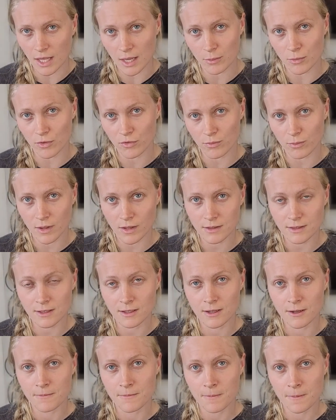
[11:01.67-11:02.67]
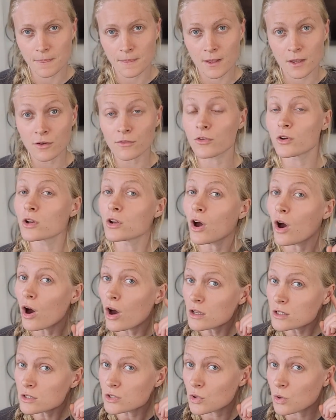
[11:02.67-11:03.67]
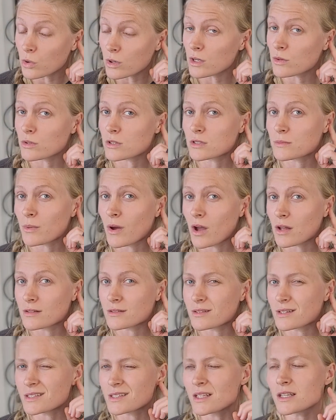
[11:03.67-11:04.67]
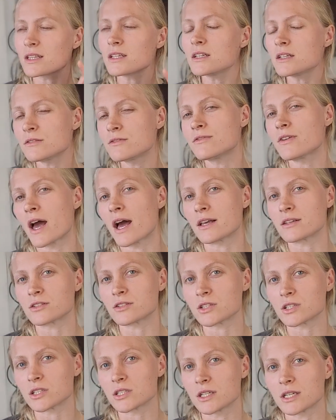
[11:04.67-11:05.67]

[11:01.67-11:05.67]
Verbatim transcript: that movement. For an auditory response, it's a little faster.